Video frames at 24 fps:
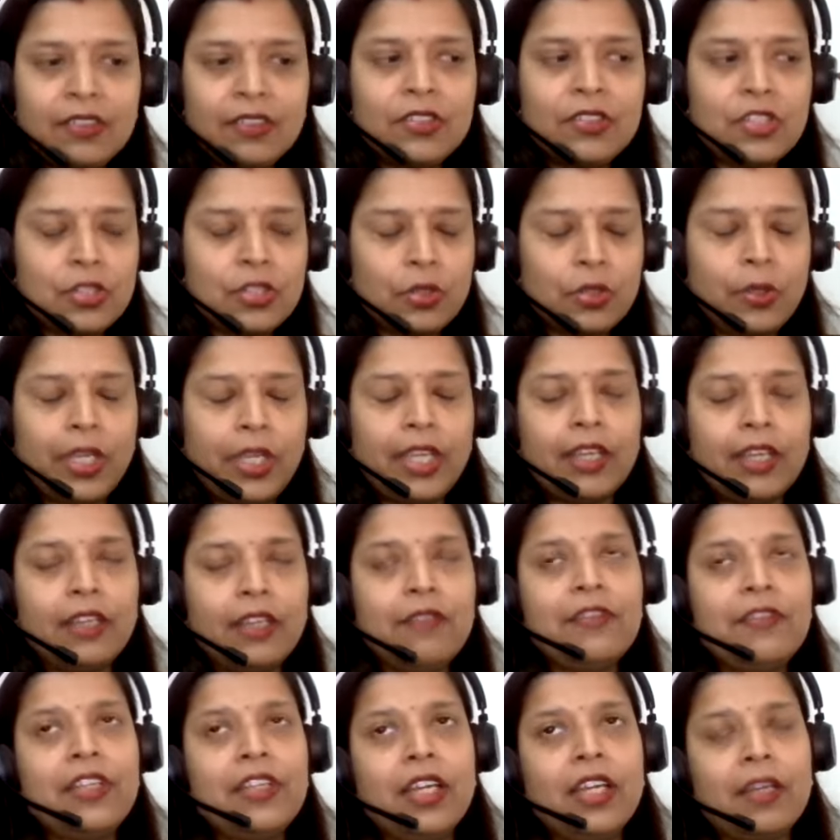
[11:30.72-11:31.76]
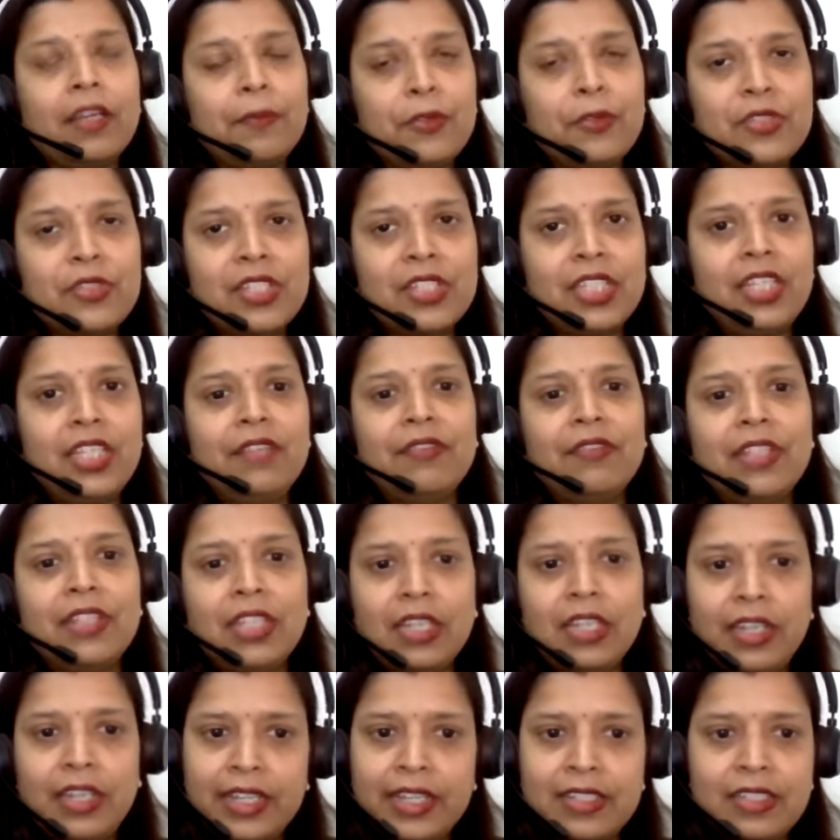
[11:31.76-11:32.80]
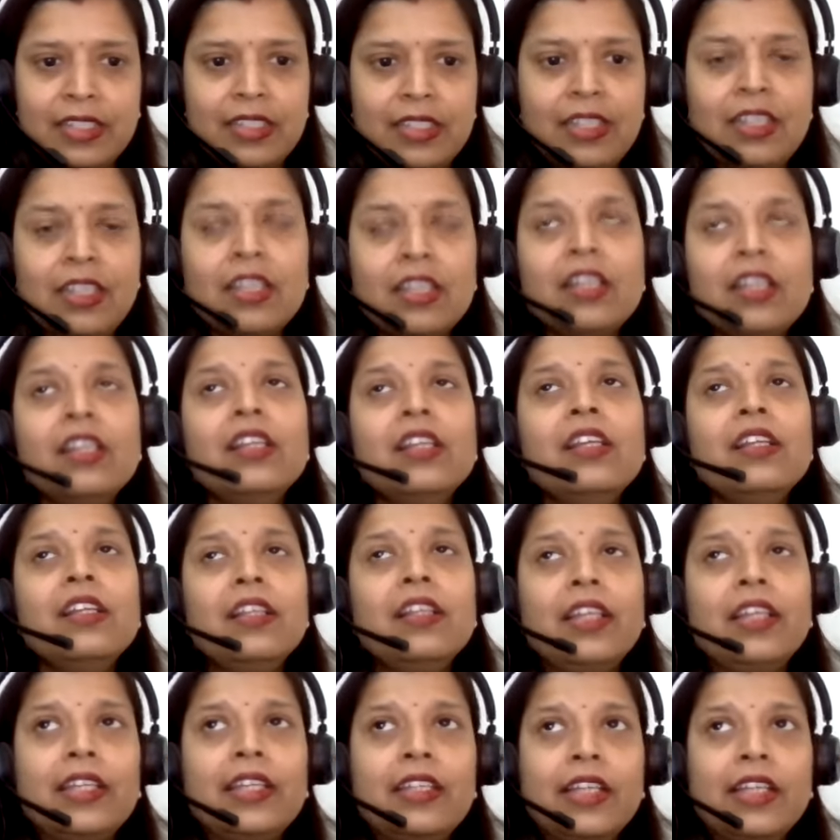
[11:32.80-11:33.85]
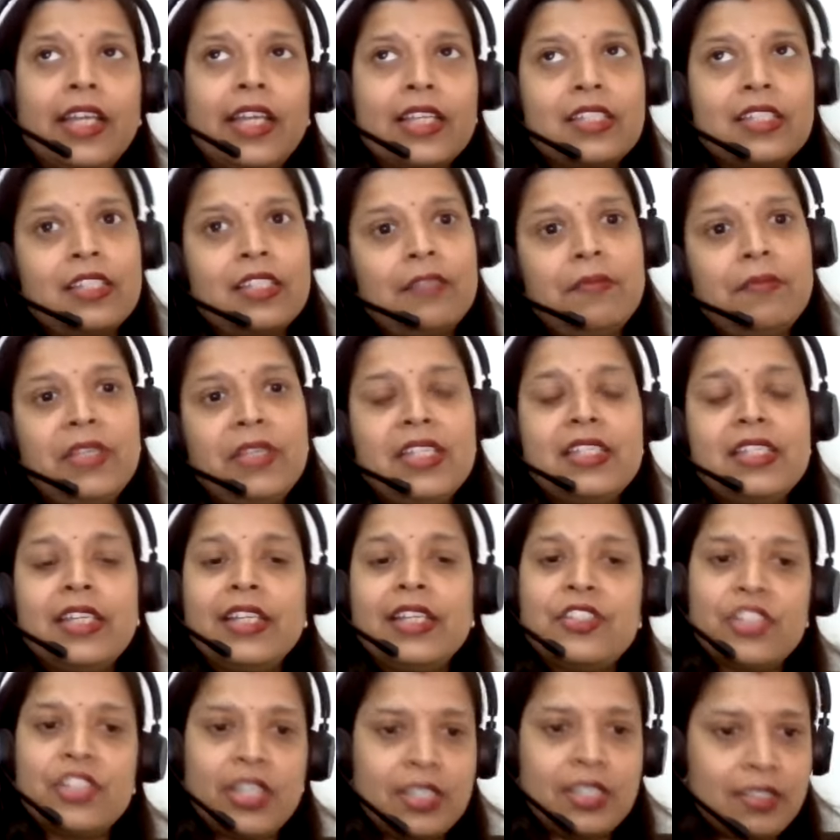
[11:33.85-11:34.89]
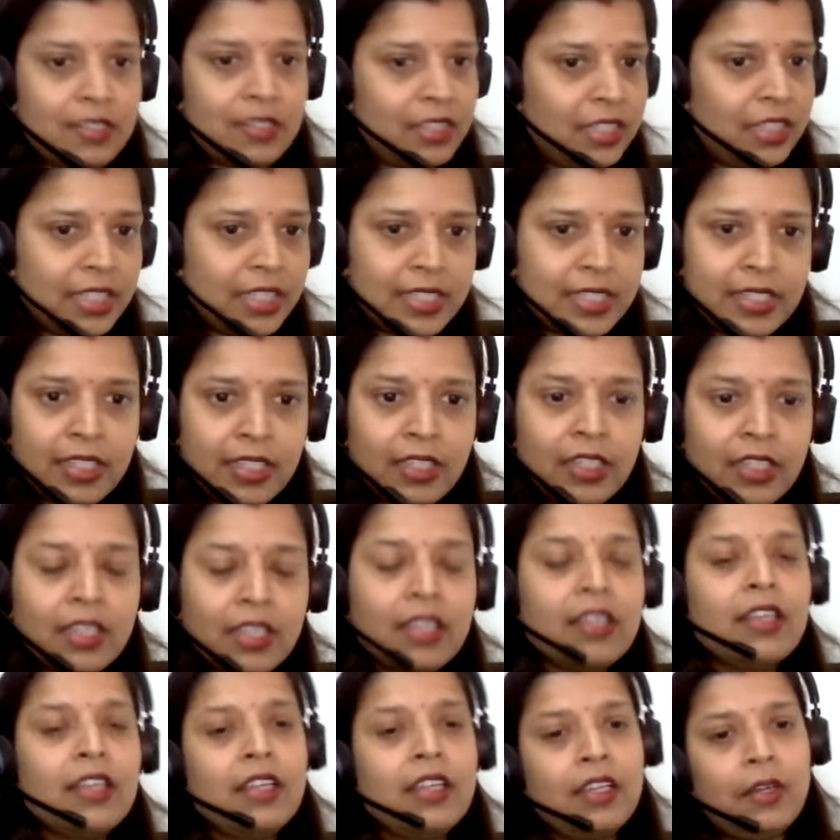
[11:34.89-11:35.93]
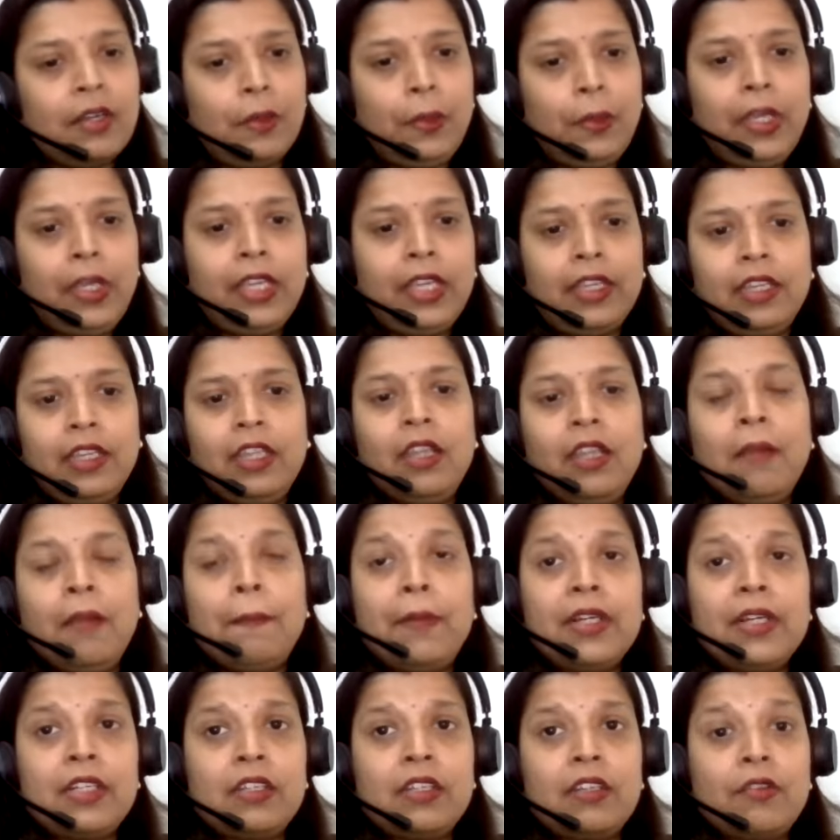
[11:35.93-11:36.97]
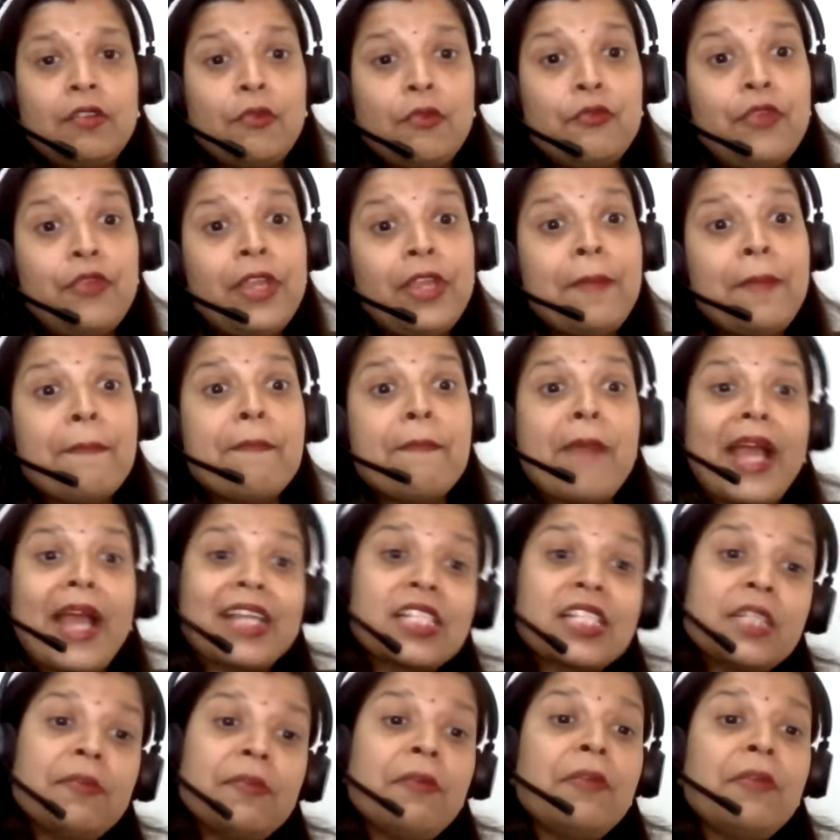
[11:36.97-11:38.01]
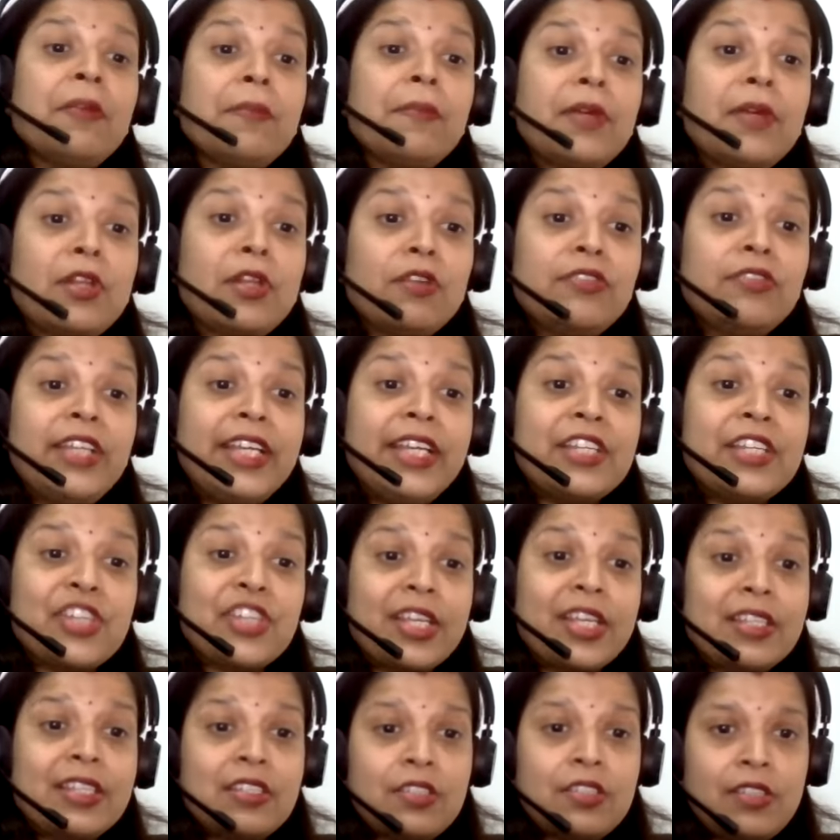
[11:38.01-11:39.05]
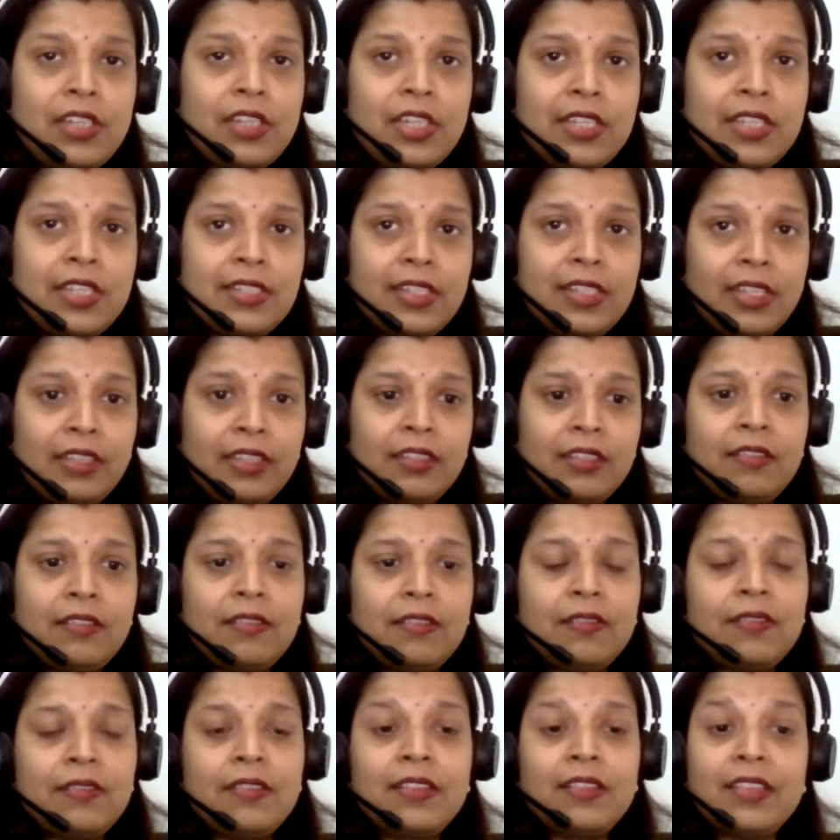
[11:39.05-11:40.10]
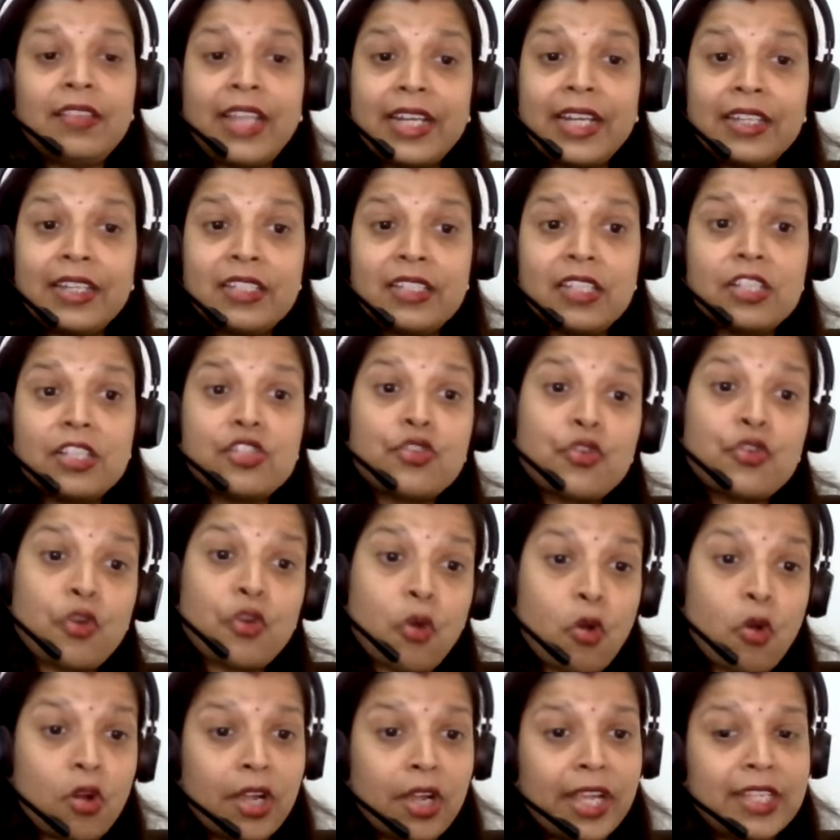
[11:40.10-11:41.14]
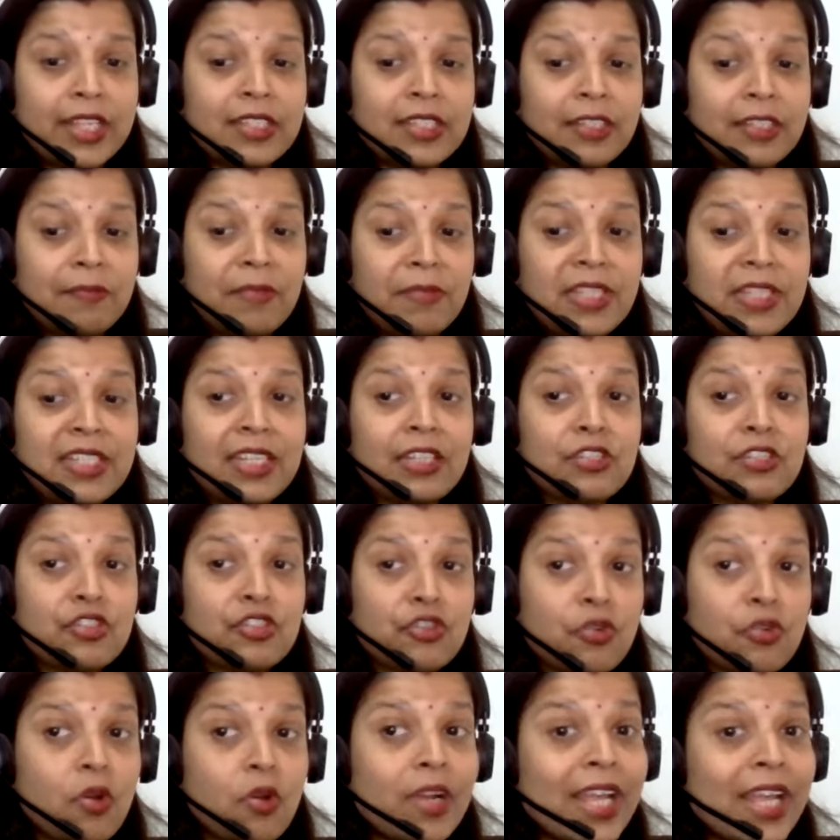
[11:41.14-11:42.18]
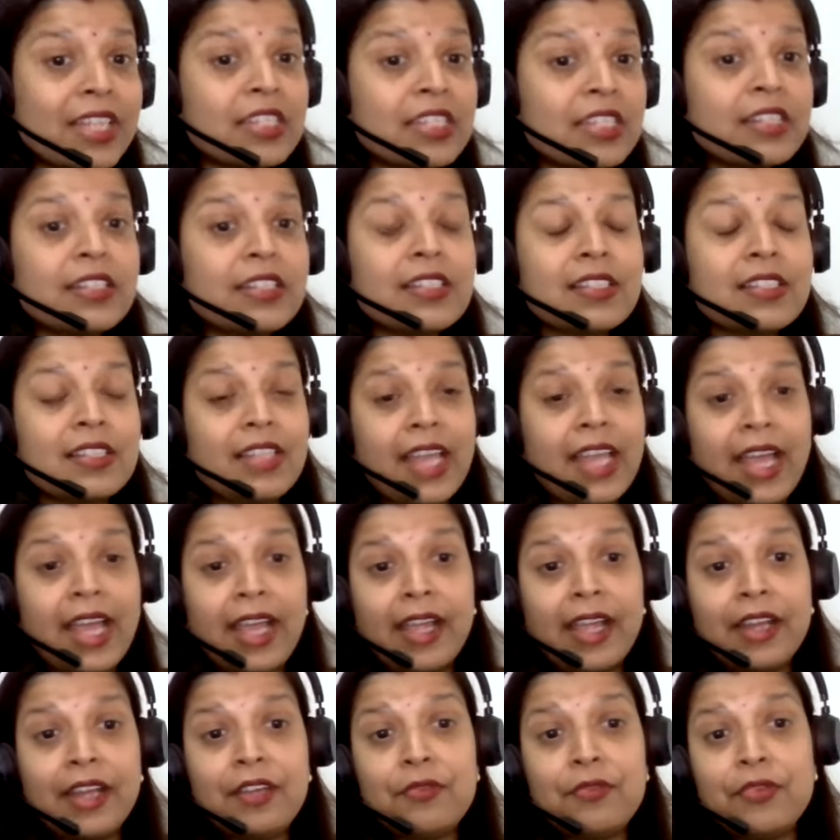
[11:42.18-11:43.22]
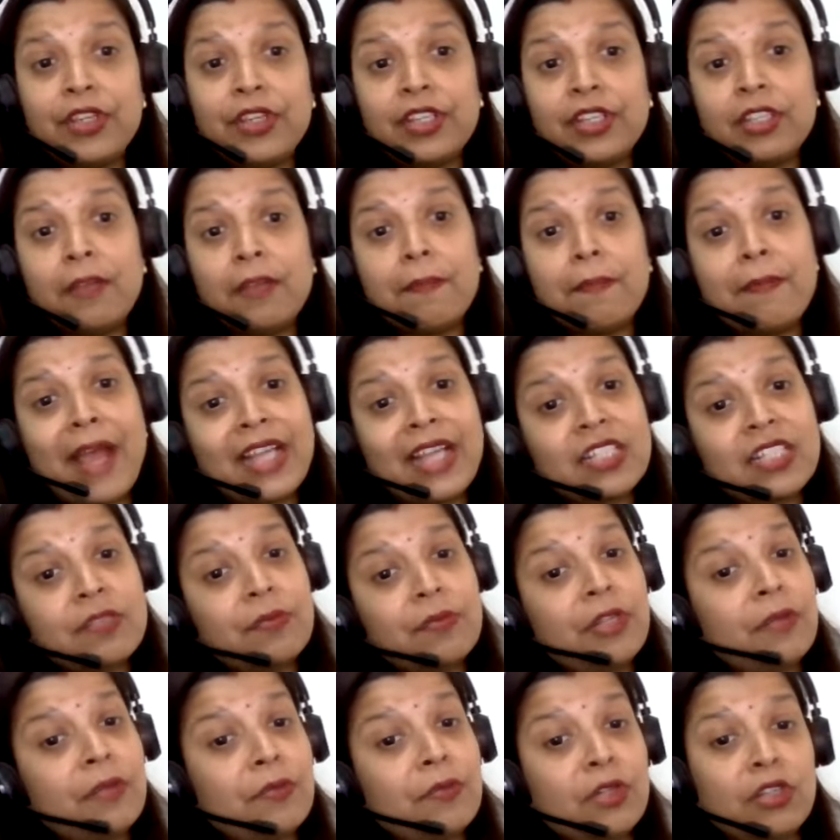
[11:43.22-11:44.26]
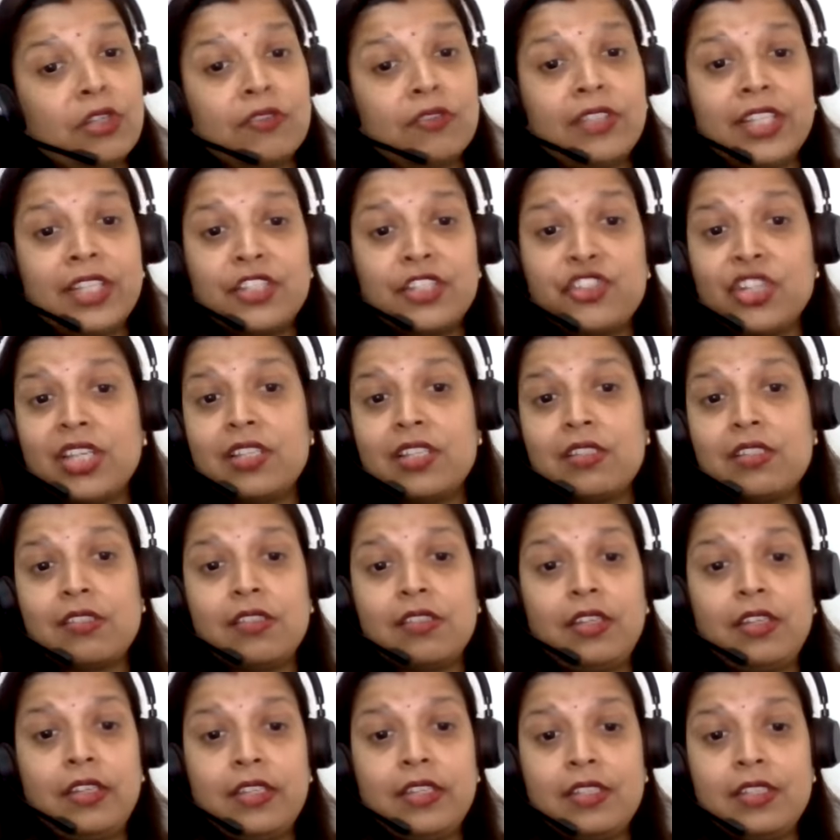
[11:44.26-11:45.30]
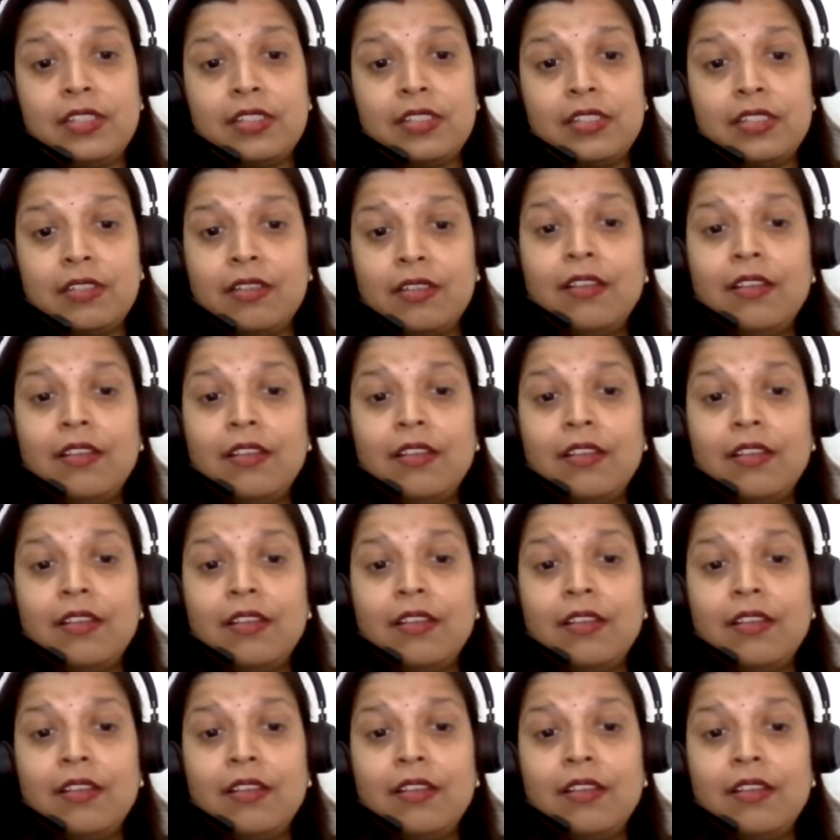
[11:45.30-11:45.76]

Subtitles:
So here we are proceeding with our acid. Like acid means H ions releasing. Okay. But when maximum number of the H ions releasing, that is a strong acid. Means a strong acid is that where the maximum number of the H ions release